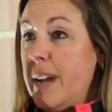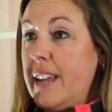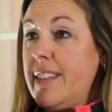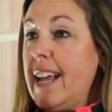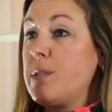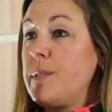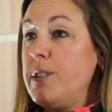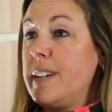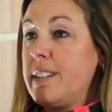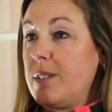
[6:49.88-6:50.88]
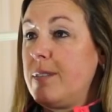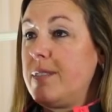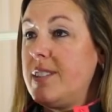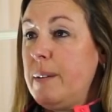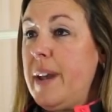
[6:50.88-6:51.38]
that's when you get to
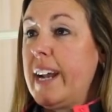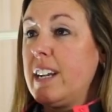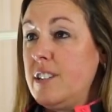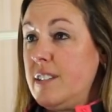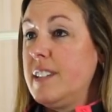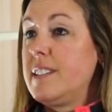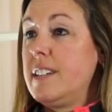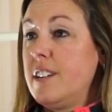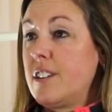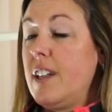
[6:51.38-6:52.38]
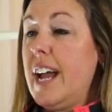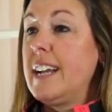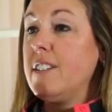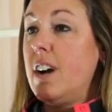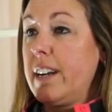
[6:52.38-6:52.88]
sit back and just listen to your
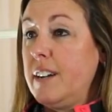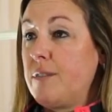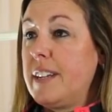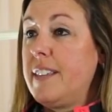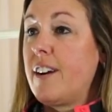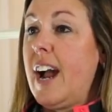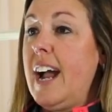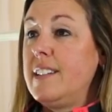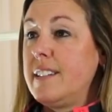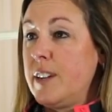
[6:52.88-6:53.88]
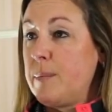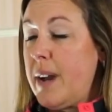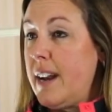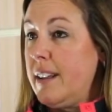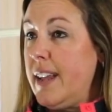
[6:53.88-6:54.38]
client talk and read their eyes and their
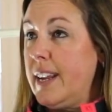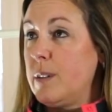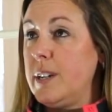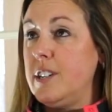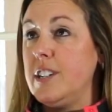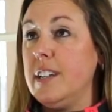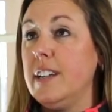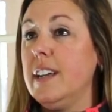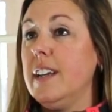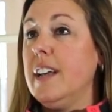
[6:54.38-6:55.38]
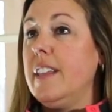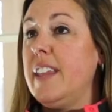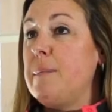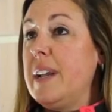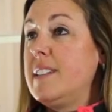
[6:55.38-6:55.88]
body language. And
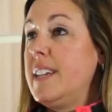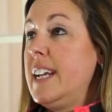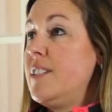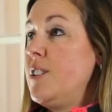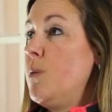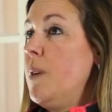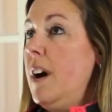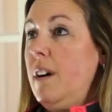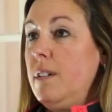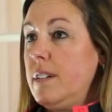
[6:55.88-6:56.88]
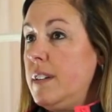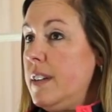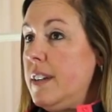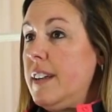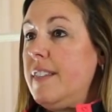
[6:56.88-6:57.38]
they may say to you, well,
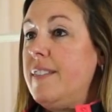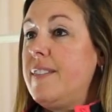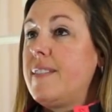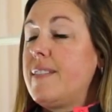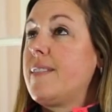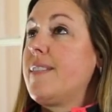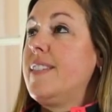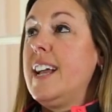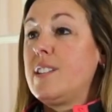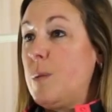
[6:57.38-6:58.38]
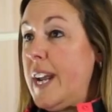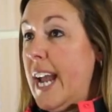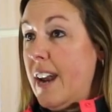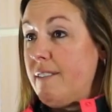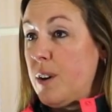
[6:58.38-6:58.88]
that's way
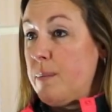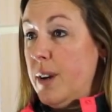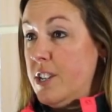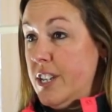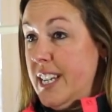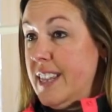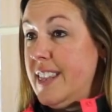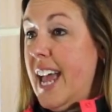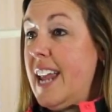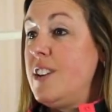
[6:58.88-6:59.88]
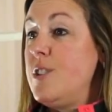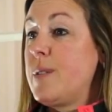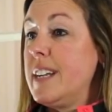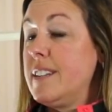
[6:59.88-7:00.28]
out of our budget. And then you can